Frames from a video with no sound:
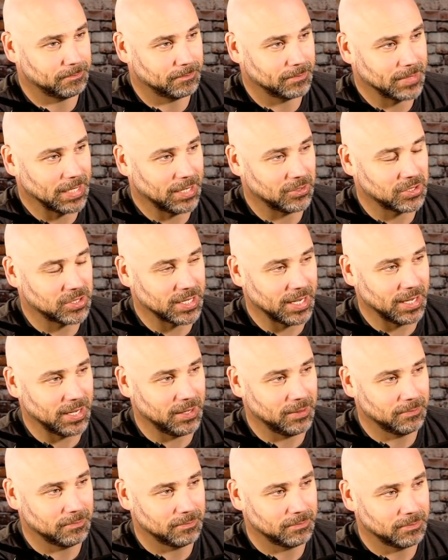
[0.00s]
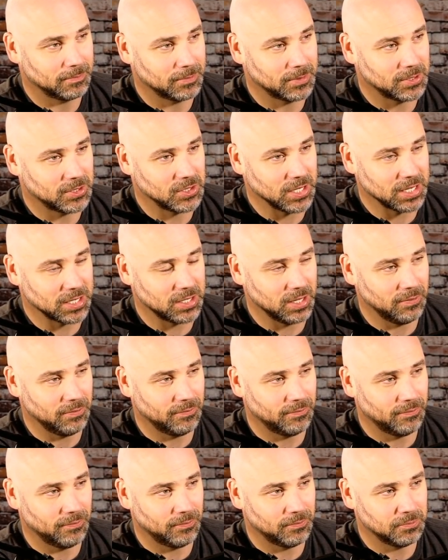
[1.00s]
I'll say
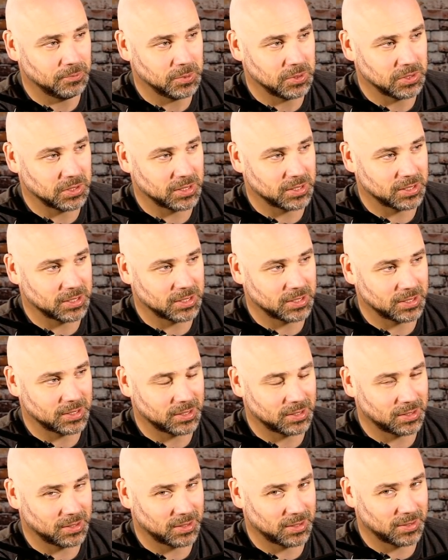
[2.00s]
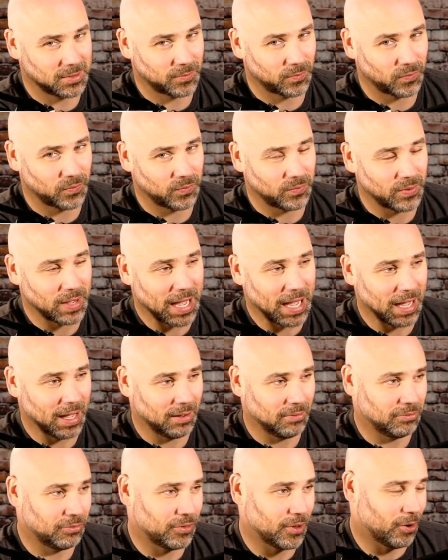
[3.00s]

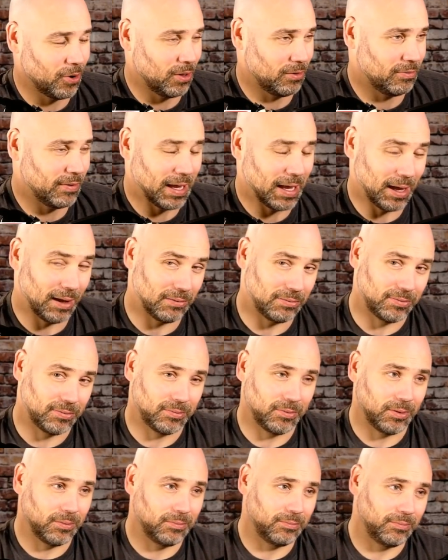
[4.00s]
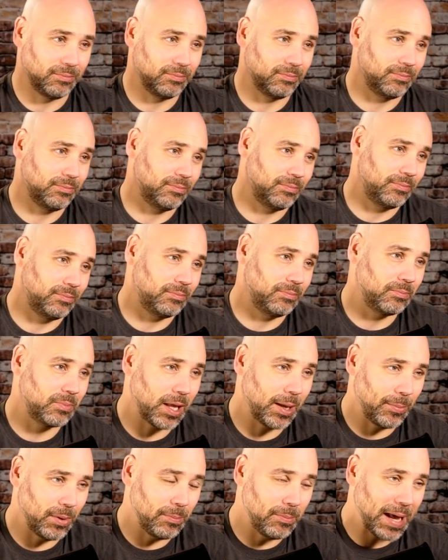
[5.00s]
65-35
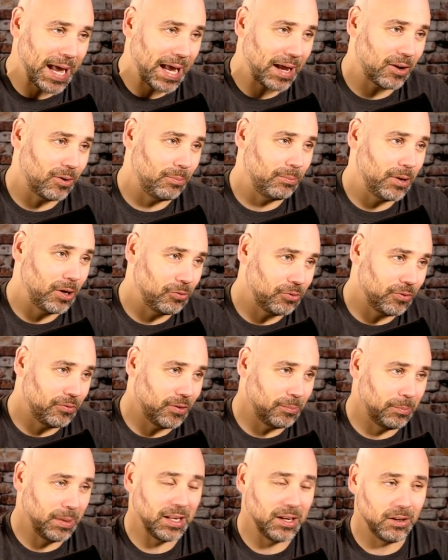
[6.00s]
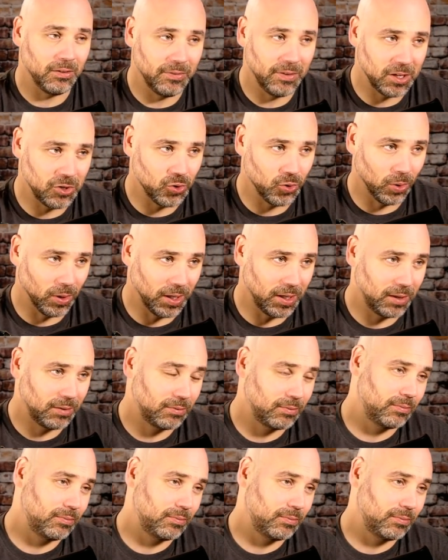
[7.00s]
coming back on both of them individually.